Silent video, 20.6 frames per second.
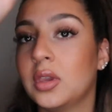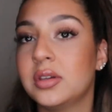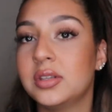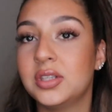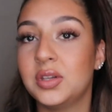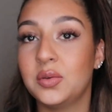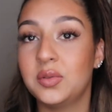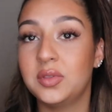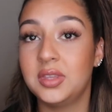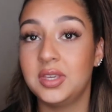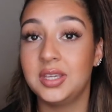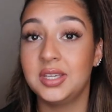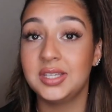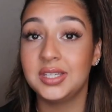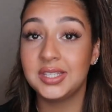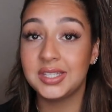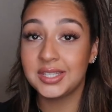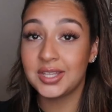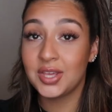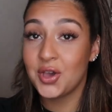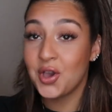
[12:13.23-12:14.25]
So
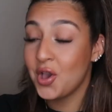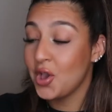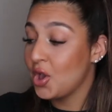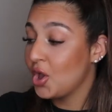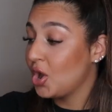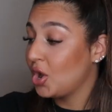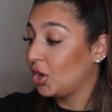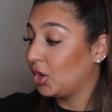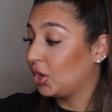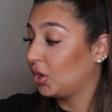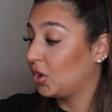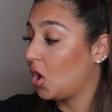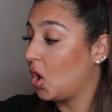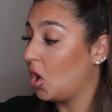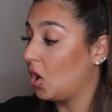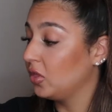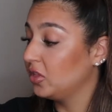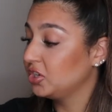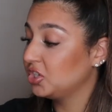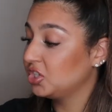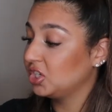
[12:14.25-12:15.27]
these are
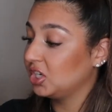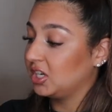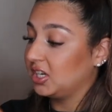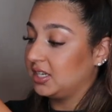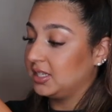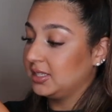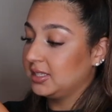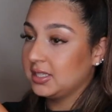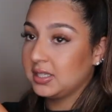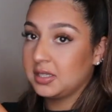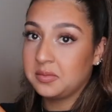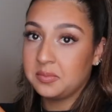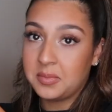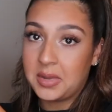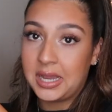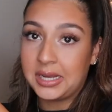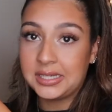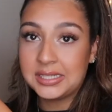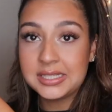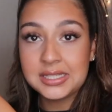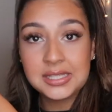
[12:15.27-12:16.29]
all the shades,
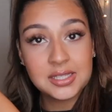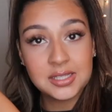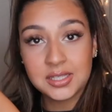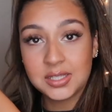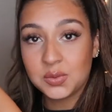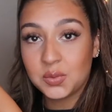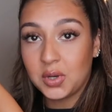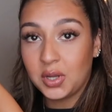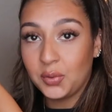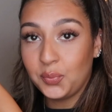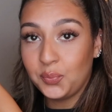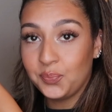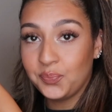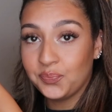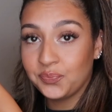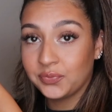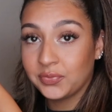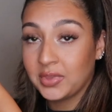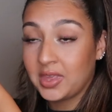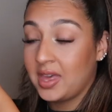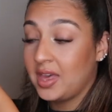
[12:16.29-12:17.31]
minus this one,
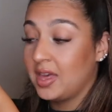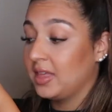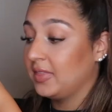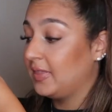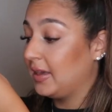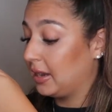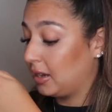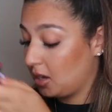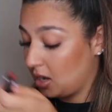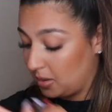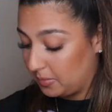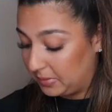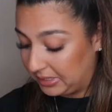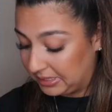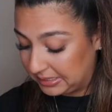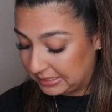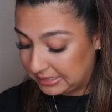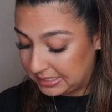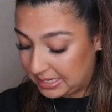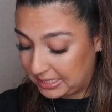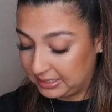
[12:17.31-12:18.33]
that come
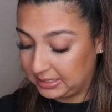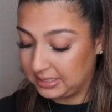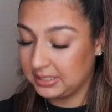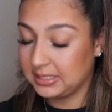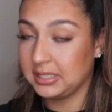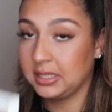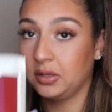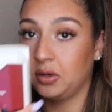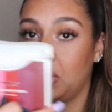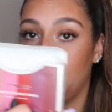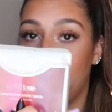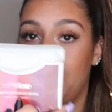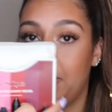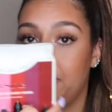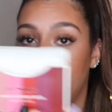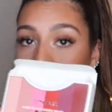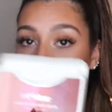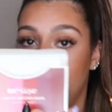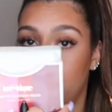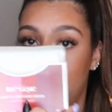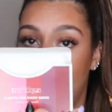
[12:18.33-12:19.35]
inside this little
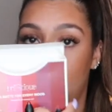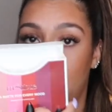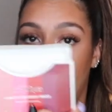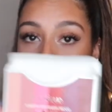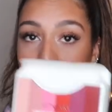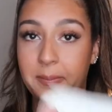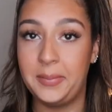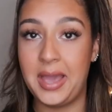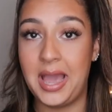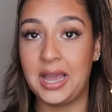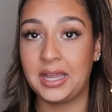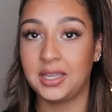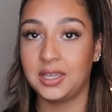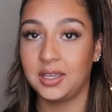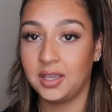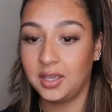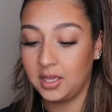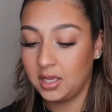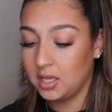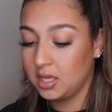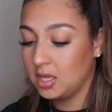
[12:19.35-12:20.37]

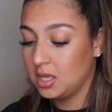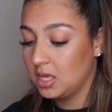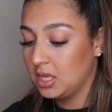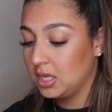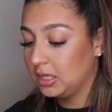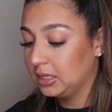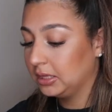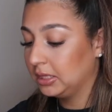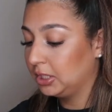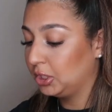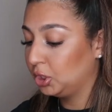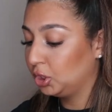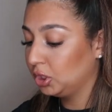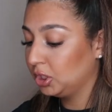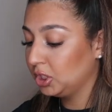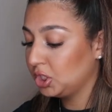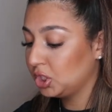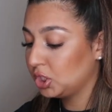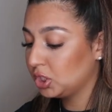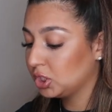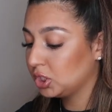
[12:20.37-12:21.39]
packet.
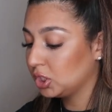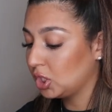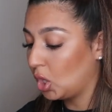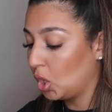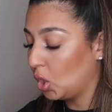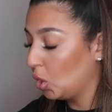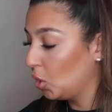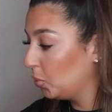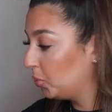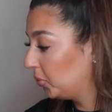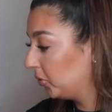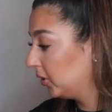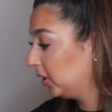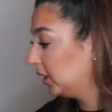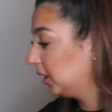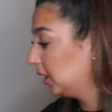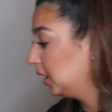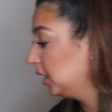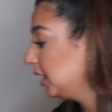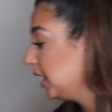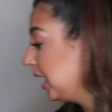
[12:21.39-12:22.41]
Literally so
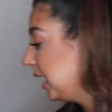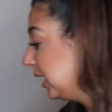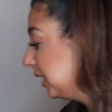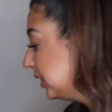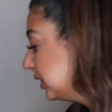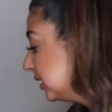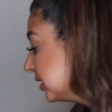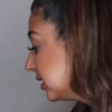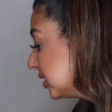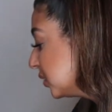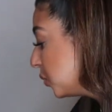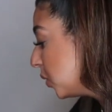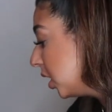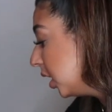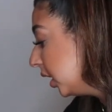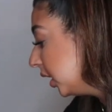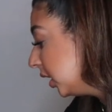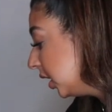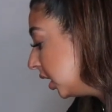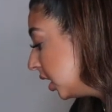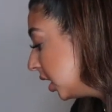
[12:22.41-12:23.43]
pretty. And this
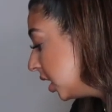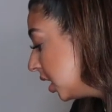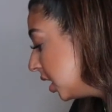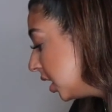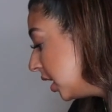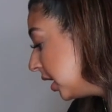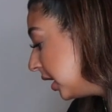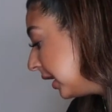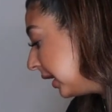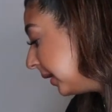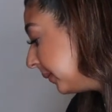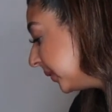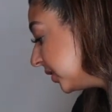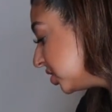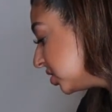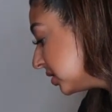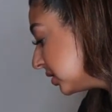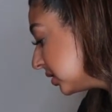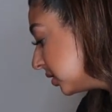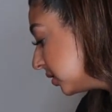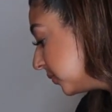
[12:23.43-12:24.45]
one, how
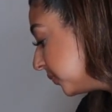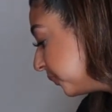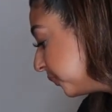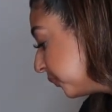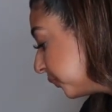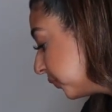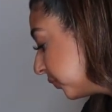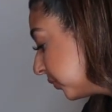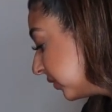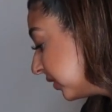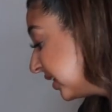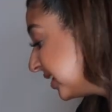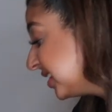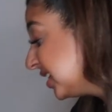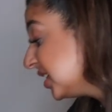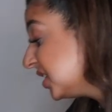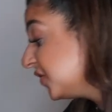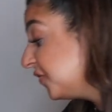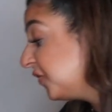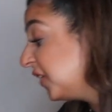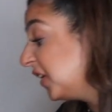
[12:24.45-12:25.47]
much is it? This
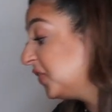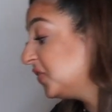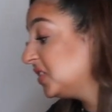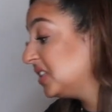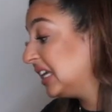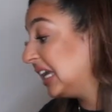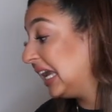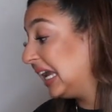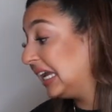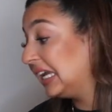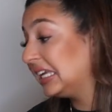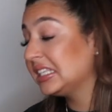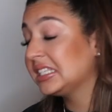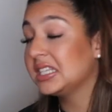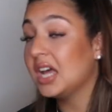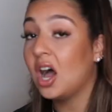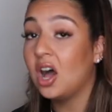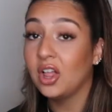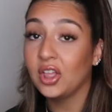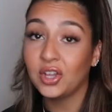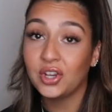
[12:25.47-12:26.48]
is
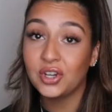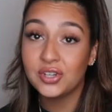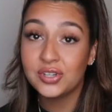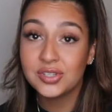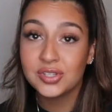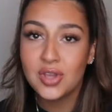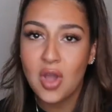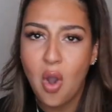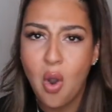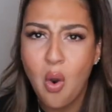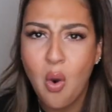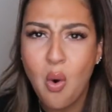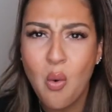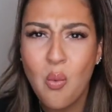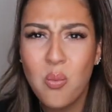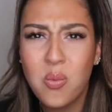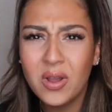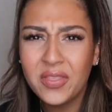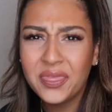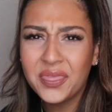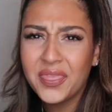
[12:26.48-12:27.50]
$58.
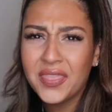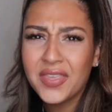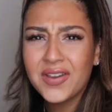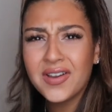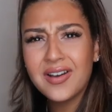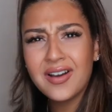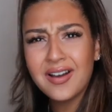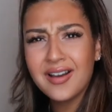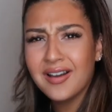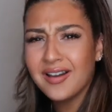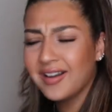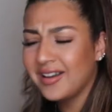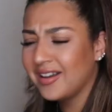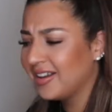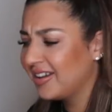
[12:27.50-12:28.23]
What the?